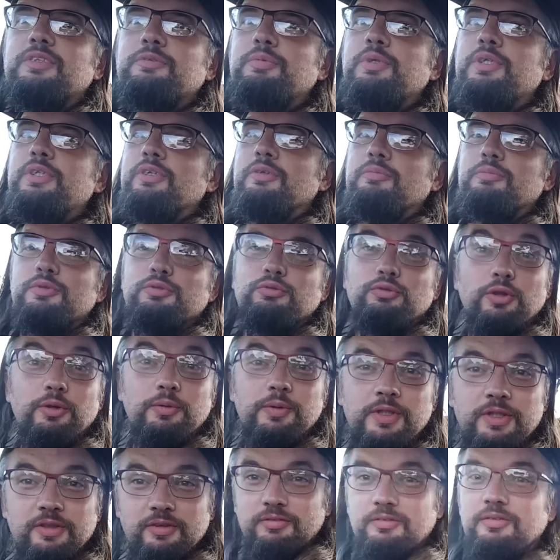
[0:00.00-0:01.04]
Speed humps
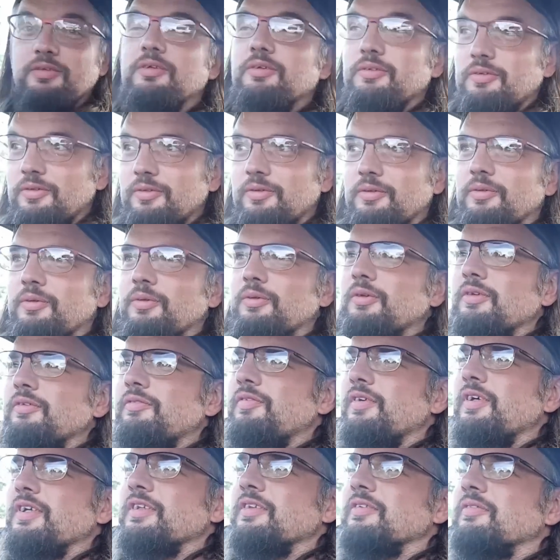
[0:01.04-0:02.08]
ruin all
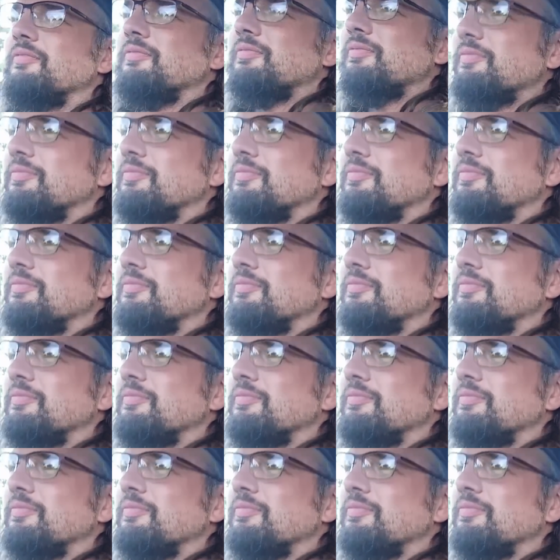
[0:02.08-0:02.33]
the fun.